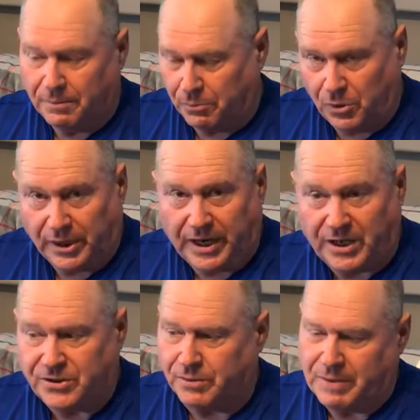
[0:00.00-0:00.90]

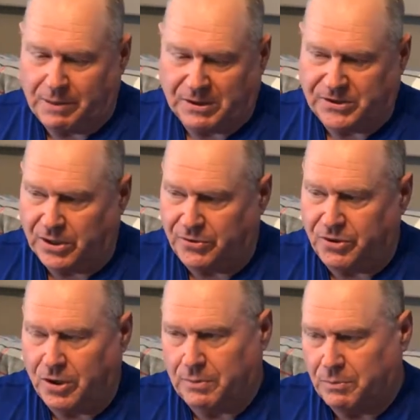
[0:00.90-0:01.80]
place, or maybe selling the
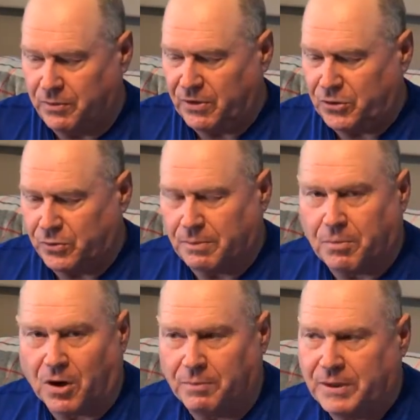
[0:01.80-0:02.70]
home and moving to an
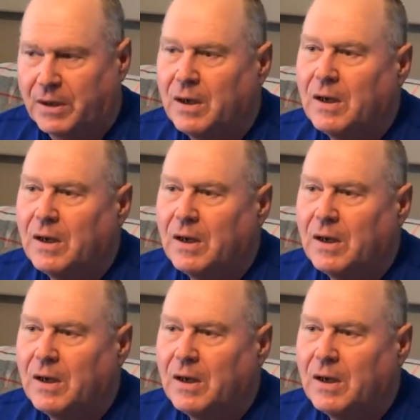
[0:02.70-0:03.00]
apartment.